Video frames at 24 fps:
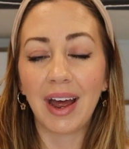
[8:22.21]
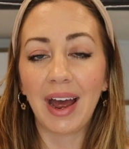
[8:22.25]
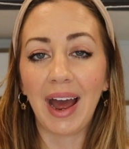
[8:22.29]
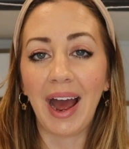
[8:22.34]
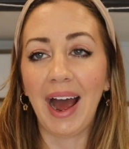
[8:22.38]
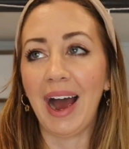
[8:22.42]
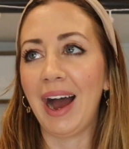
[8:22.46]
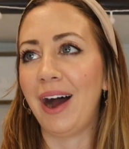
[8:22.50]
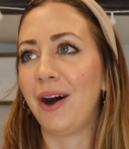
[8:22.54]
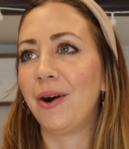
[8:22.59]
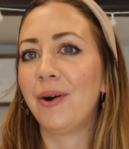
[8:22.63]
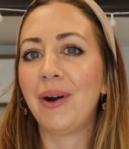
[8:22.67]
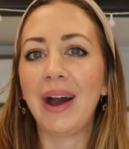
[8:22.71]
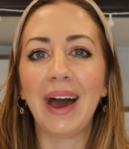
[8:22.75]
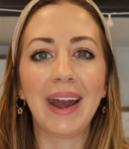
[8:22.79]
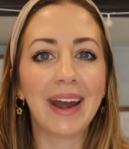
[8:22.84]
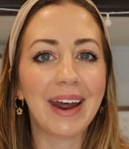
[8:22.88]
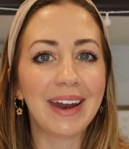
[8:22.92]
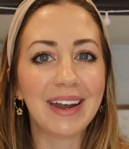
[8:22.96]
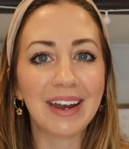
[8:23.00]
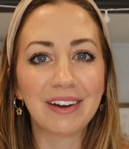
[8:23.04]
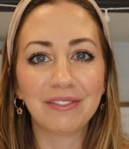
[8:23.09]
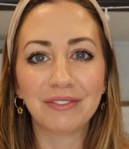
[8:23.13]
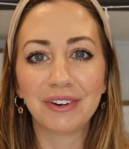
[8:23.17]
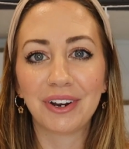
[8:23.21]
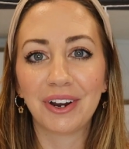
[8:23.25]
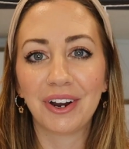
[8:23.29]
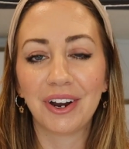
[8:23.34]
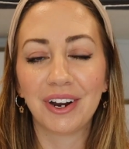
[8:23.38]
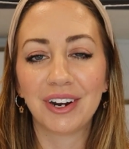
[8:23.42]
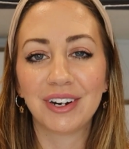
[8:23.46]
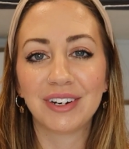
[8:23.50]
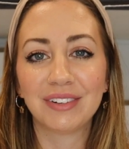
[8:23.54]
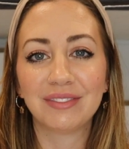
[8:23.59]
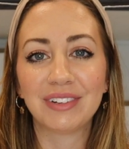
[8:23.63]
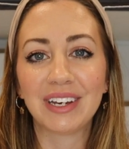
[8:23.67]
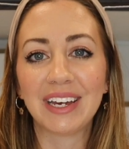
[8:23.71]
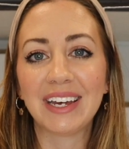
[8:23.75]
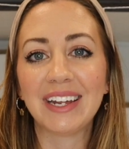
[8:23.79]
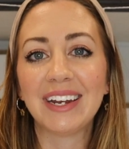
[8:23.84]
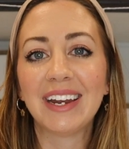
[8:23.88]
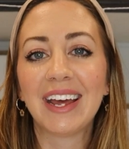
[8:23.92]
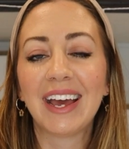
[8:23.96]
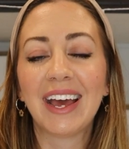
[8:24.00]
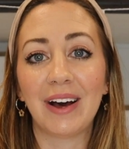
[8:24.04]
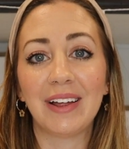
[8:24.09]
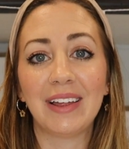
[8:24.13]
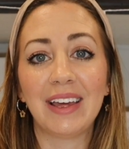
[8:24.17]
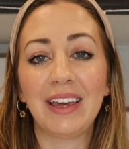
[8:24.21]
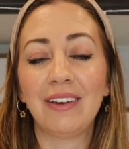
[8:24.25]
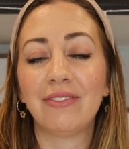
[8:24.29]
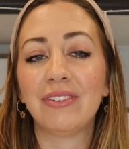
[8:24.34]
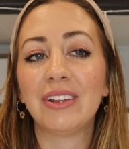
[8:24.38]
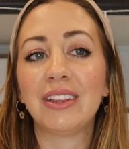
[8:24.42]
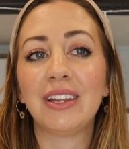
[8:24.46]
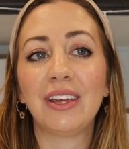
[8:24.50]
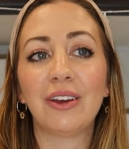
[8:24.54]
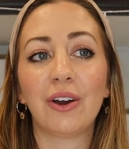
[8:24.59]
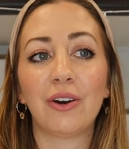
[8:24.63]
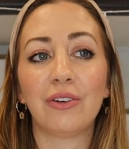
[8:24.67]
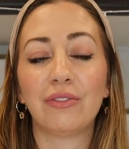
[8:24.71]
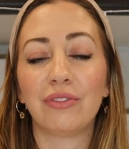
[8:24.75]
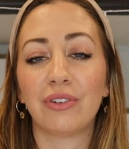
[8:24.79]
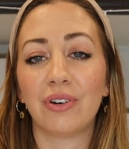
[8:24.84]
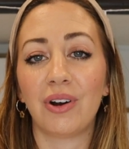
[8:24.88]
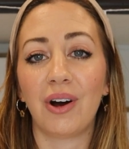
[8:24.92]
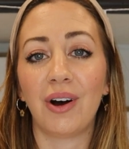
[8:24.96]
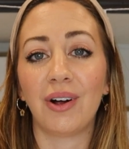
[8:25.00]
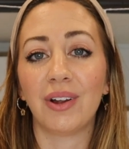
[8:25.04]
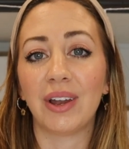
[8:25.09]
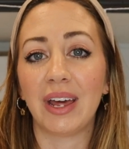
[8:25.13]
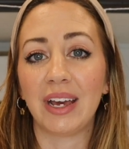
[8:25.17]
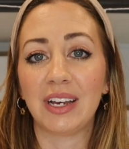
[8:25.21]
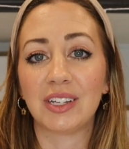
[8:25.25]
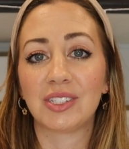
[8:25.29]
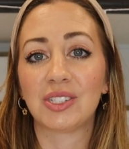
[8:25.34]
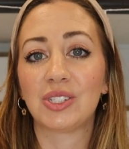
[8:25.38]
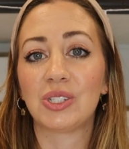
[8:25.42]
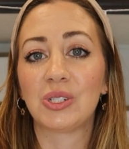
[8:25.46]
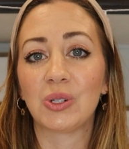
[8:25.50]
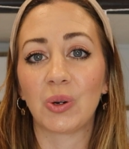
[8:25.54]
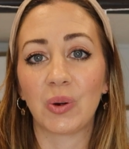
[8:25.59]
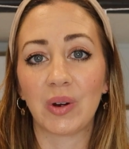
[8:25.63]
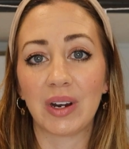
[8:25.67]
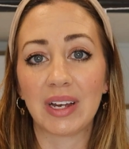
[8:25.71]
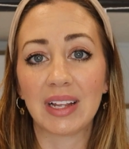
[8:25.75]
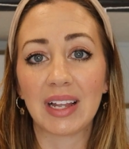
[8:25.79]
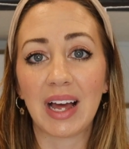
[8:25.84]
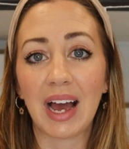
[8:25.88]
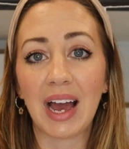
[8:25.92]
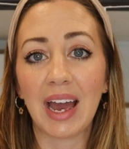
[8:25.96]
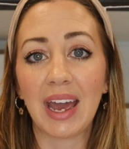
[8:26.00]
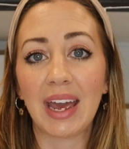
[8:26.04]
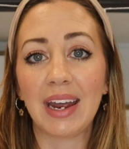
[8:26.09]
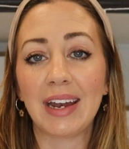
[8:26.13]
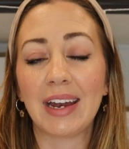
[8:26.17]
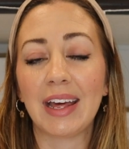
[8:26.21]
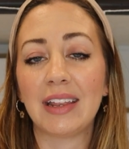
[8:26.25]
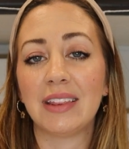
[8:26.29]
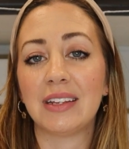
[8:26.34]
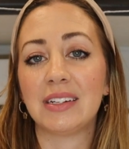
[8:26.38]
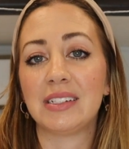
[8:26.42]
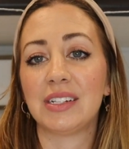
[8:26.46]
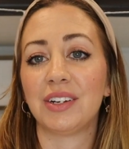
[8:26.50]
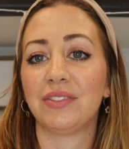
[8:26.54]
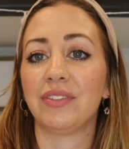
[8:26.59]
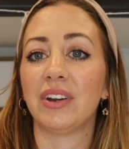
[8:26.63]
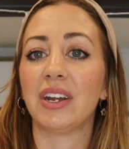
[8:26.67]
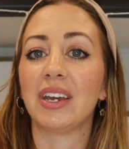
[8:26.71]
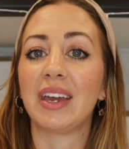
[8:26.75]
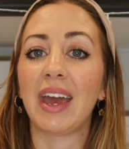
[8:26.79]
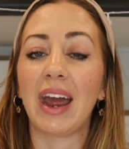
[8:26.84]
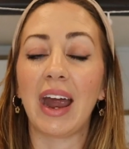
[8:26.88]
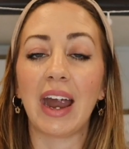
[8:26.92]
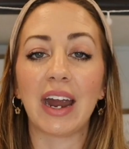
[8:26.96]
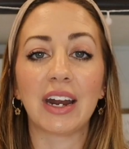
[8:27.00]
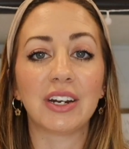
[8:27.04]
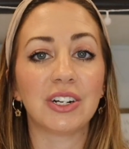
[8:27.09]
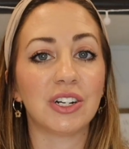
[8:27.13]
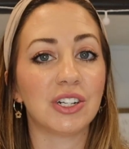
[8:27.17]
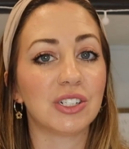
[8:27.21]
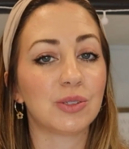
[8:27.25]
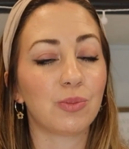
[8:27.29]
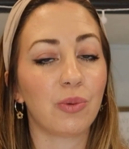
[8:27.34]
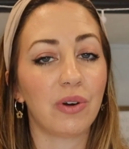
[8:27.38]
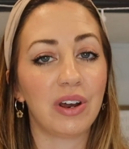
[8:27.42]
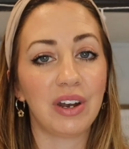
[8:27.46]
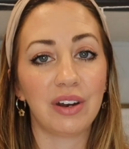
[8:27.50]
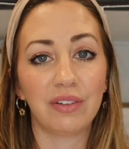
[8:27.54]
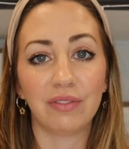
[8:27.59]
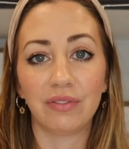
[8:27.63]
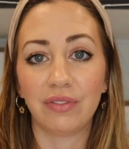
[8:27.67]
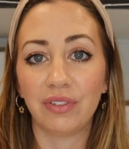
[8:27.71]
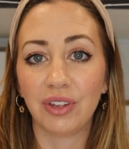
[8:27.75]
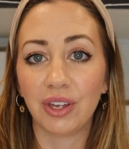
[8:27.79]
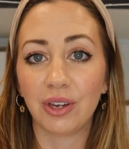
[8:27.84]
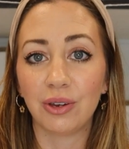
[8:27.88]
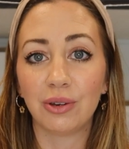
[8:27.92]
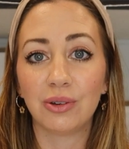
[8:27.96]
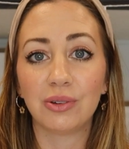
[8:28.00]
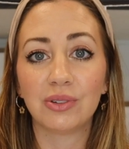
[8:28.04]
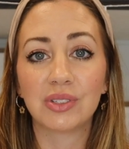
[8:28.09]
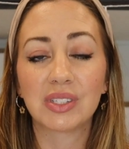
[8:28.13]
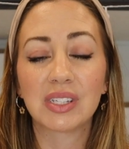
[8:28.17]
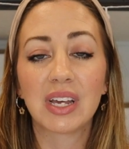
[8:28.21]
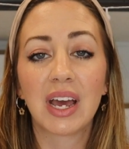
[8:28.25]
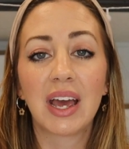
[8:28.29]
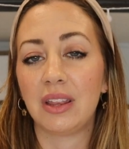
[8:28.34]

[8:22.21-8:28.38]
How had I never heard of it? Even the overall like storyline and the different characters' point of views,